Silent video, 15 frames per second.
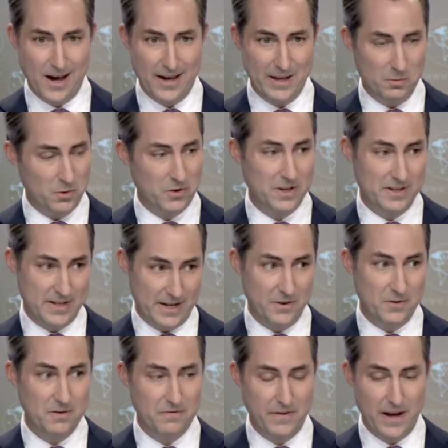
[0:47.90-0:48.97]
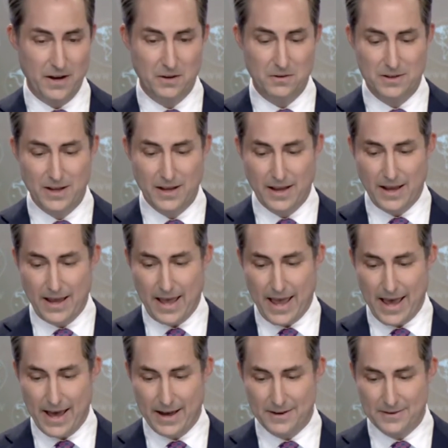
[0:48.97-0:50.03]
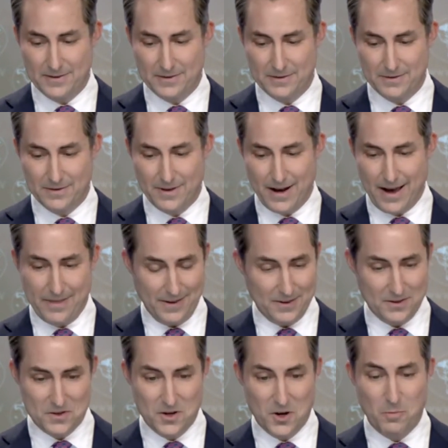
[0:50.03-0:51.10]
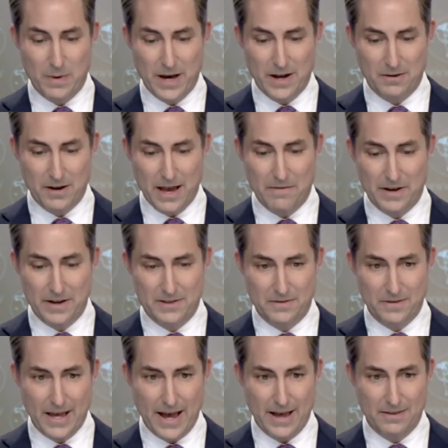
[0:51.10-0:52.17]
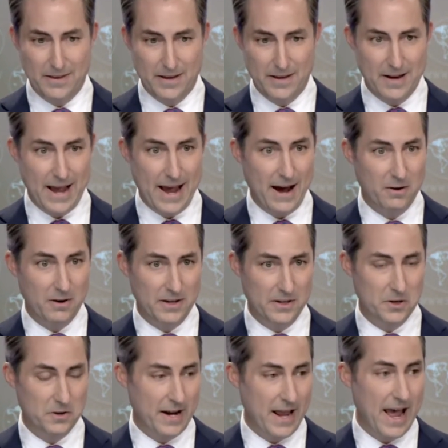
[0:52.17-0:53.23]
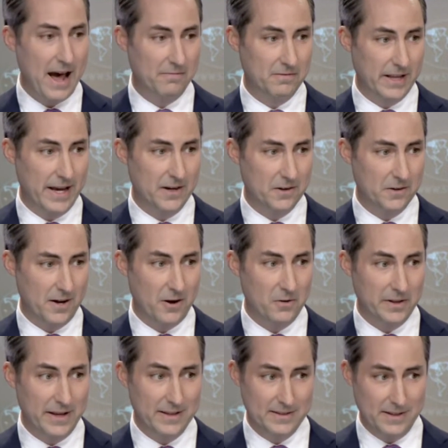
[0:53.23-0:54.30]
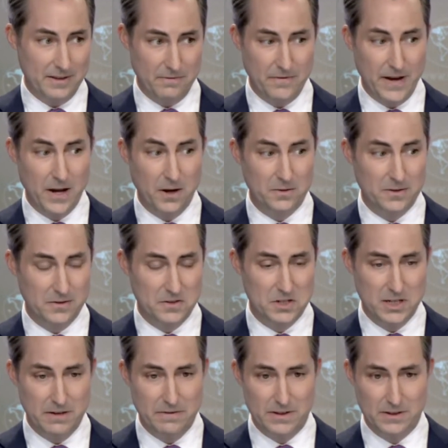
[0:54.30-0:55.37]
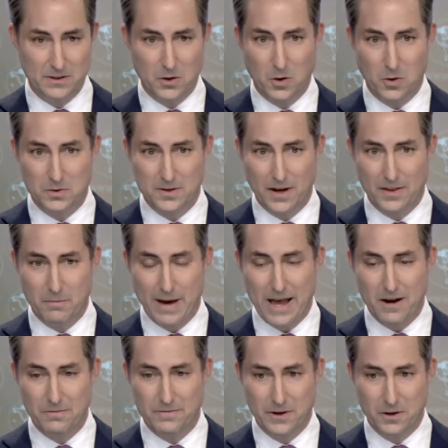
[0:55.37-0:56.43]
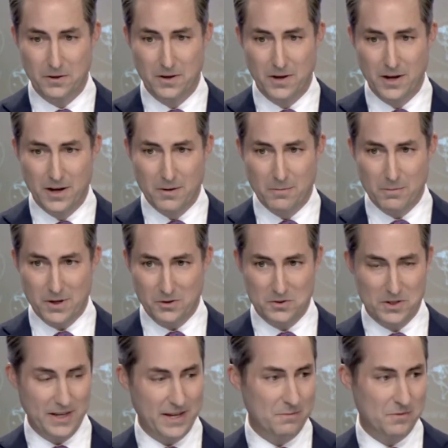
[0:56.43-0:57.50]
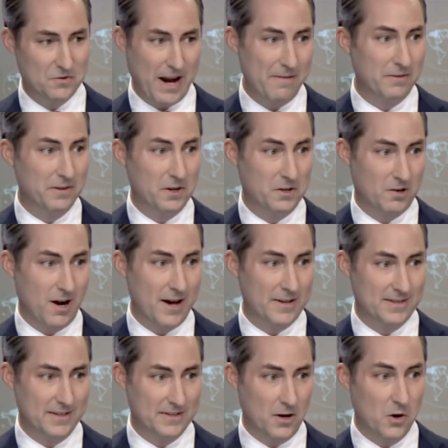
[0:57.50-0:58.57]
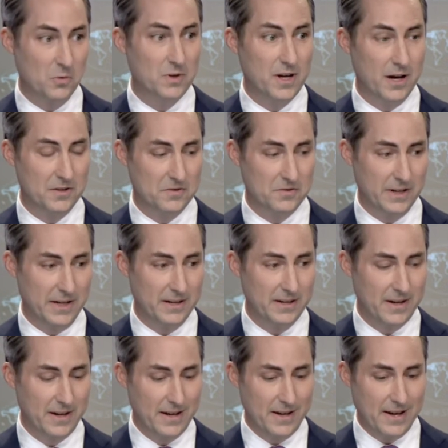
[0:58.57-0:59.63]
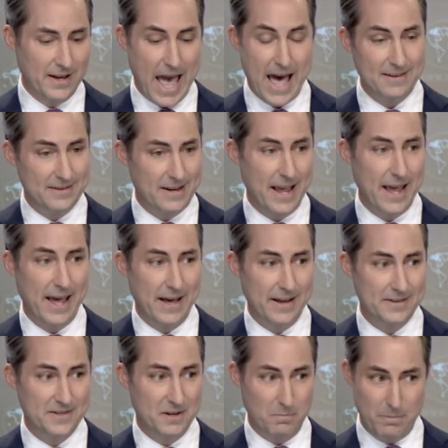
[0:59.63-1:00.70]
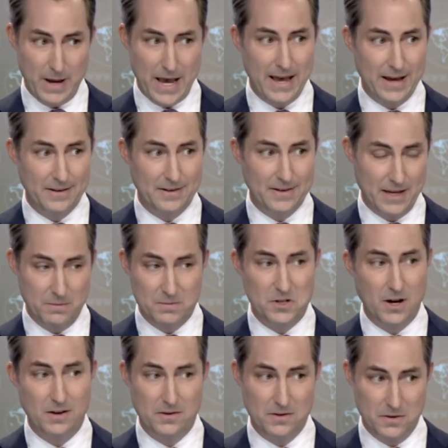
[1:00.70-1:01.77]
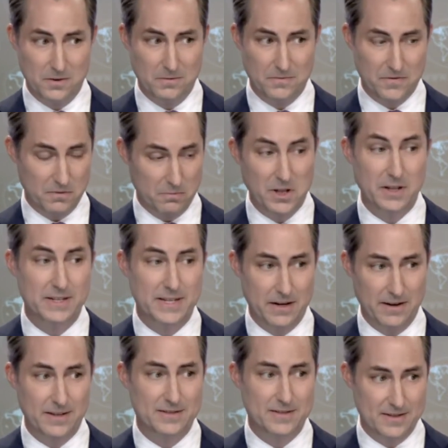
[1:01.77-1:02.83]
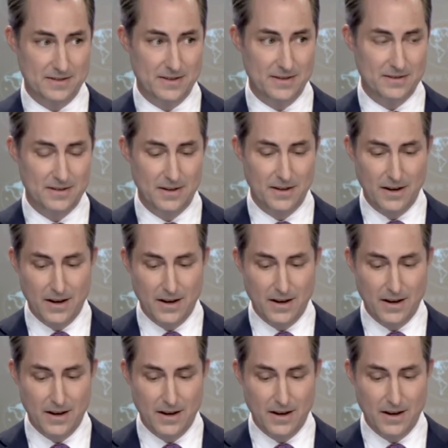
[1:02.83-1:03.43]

It will continue to fail. And I think there's no better evidence of that than now, a year and a half later. Not only has he failed to achieve his goals on the battlefield, but you see him traveling across his own country, hat in hand, to beg Kim Jong-un for military assistance.